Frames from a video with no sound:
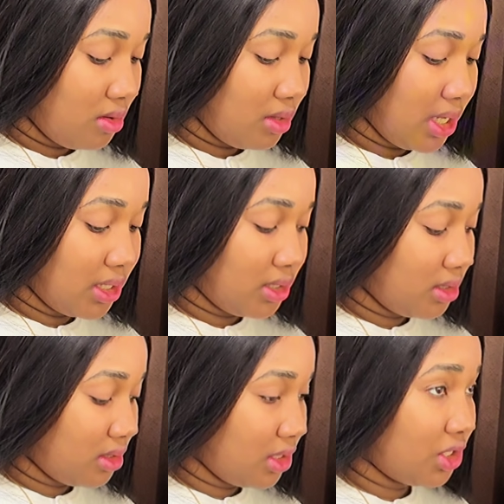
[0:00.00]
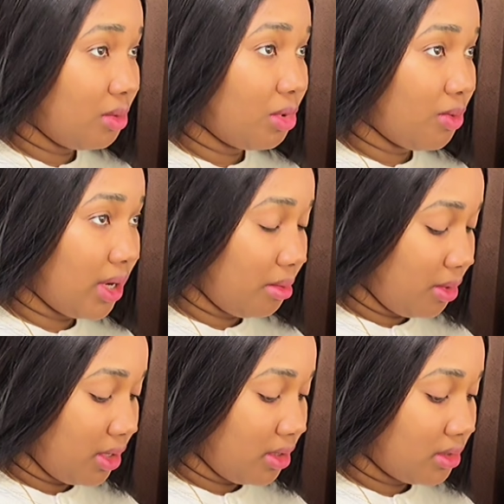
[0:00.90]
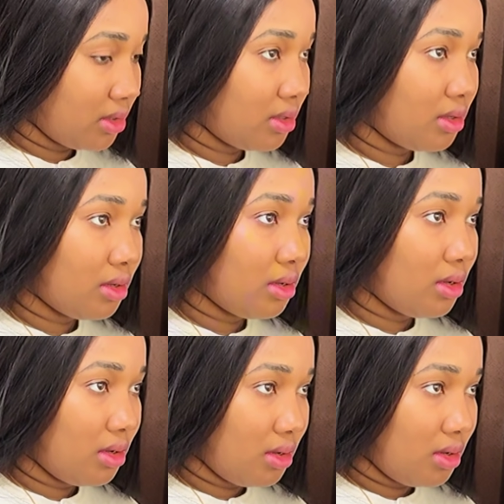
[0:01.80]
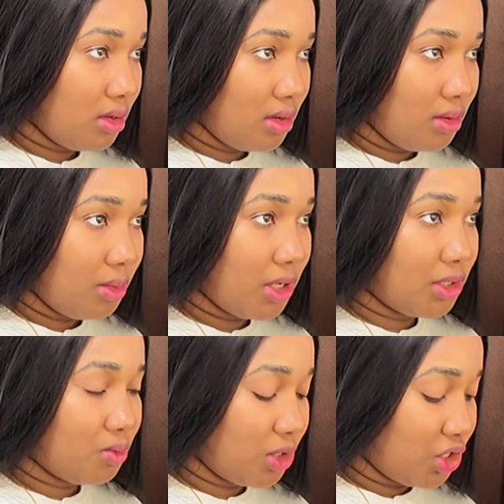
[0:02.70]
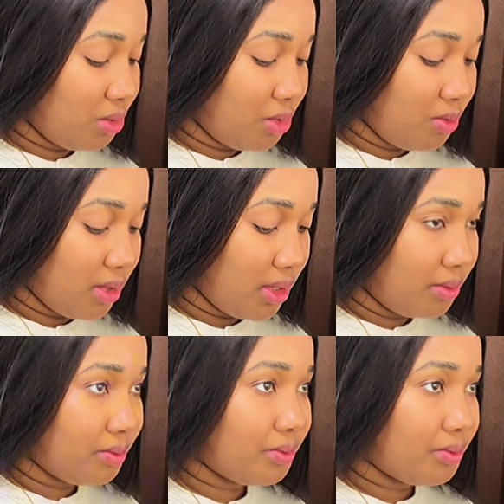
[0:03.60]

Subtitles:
That's the JPY pairs with JPY.